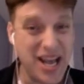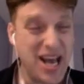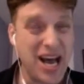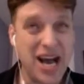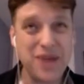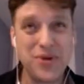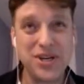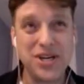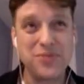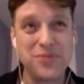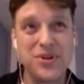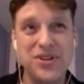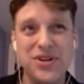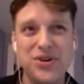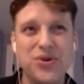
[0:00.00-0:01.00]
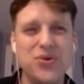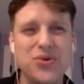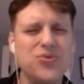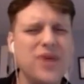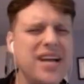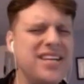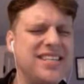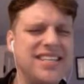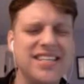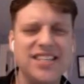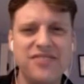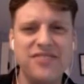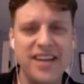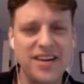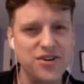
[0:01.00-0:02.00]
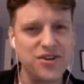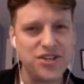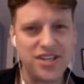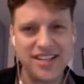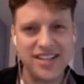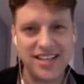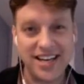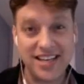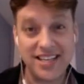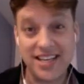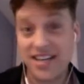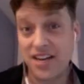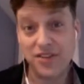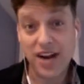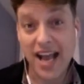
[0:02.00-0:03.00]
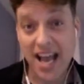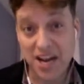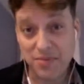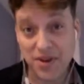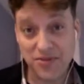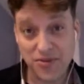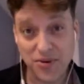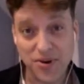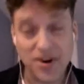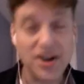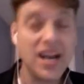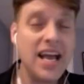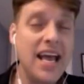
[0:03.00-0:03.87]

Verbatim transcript: I wound up with a great deal of energy that I did, never had before,